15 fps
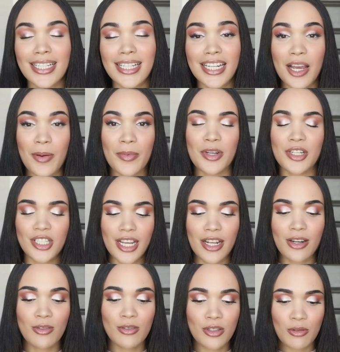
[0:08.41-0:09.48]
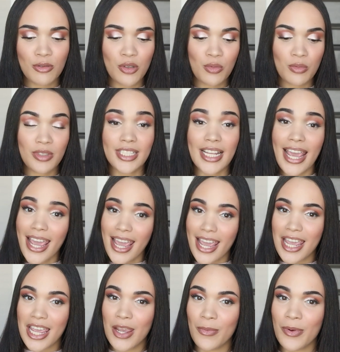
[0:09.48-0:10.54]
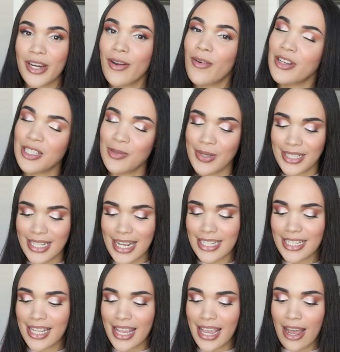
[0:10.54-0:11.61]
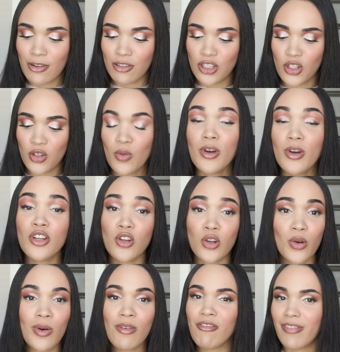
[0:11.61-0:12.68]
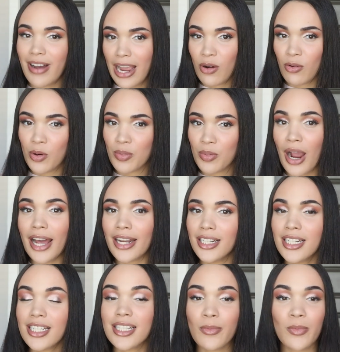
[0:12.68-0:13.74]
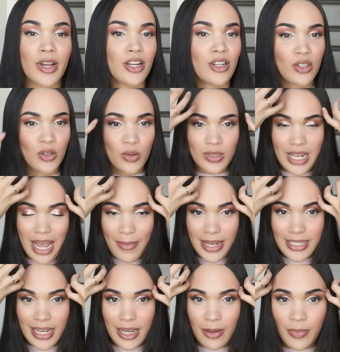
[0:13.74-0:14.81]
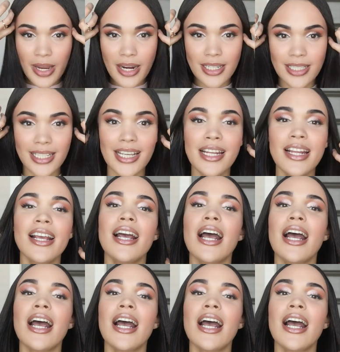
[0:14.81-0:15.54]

to the community channel so today we're going to be testing out two new viral products and we're going to do a side-by-side -side comparison